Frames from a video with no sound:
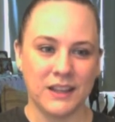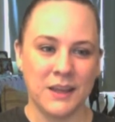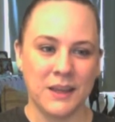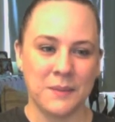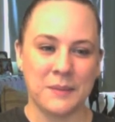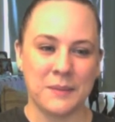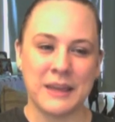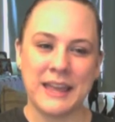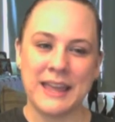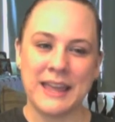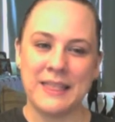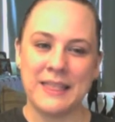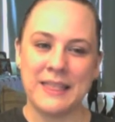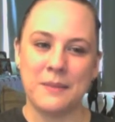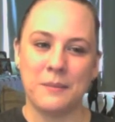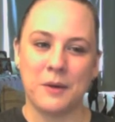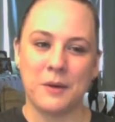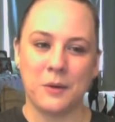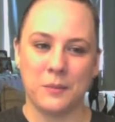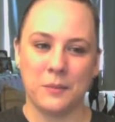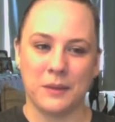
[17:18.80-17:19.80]
But in the
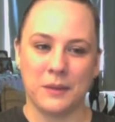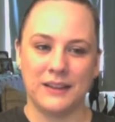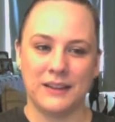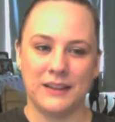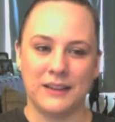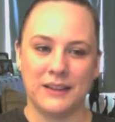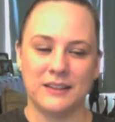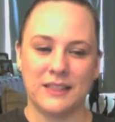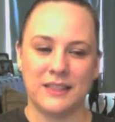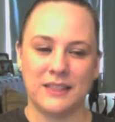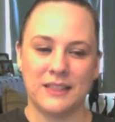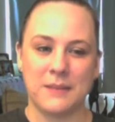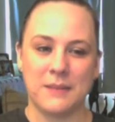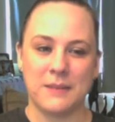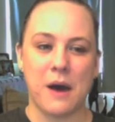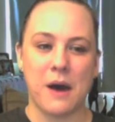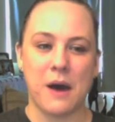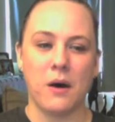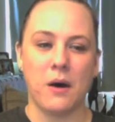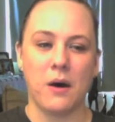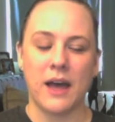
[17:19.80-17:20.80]
moment, think
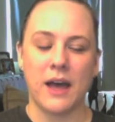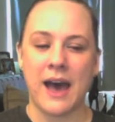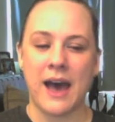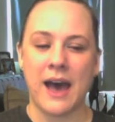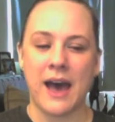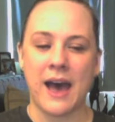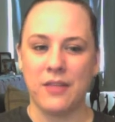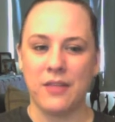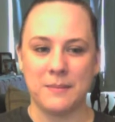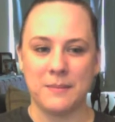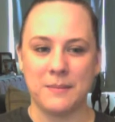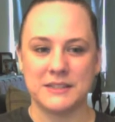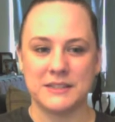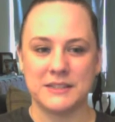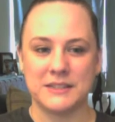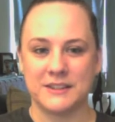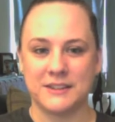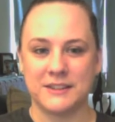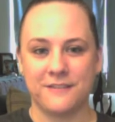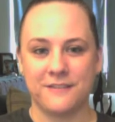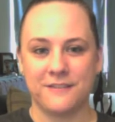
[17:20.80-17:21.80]
about how they
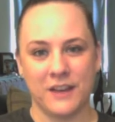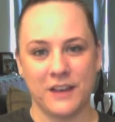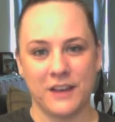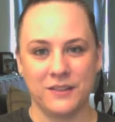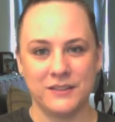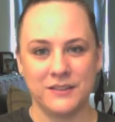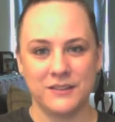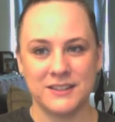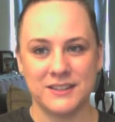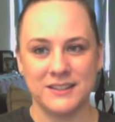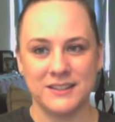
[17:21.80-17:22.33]
must have felt.